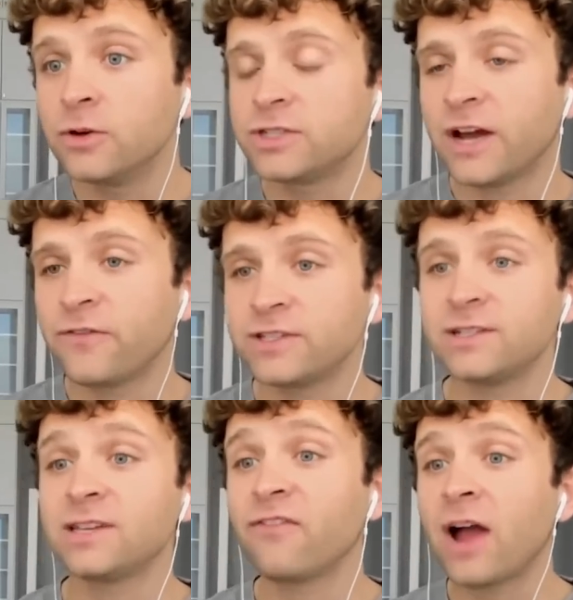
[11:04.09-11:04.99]
Those
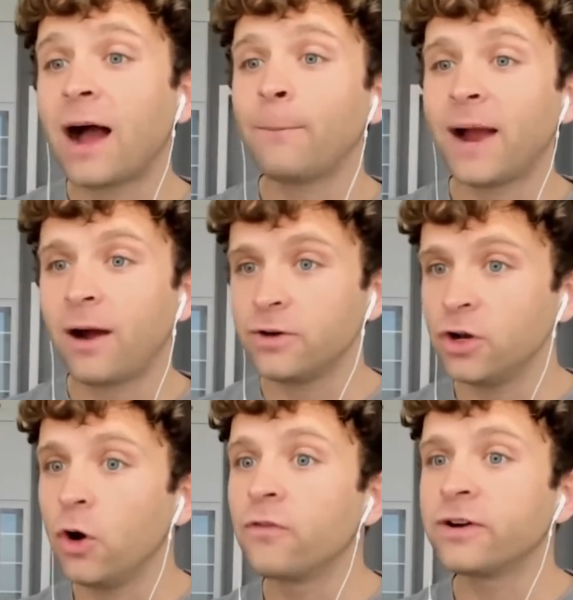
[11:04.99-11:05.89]
deficits have
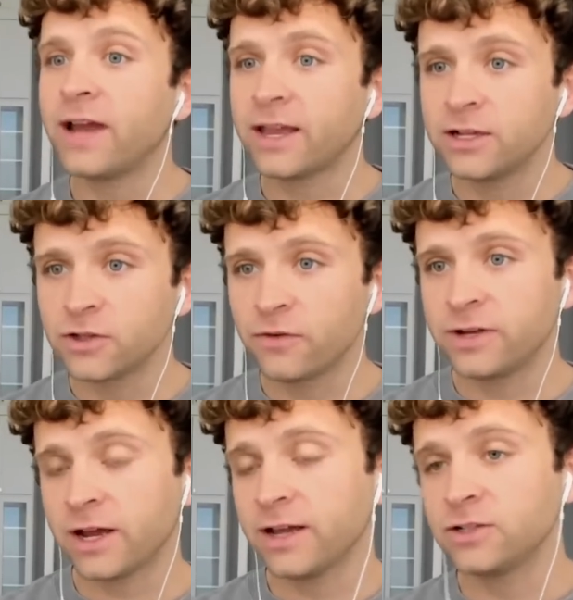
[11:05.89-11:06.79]
compounded over decades, over
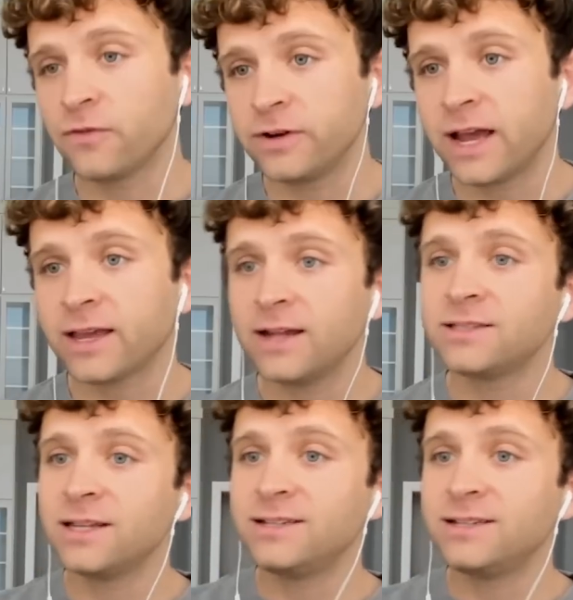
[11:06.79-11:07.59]
decades, over decades.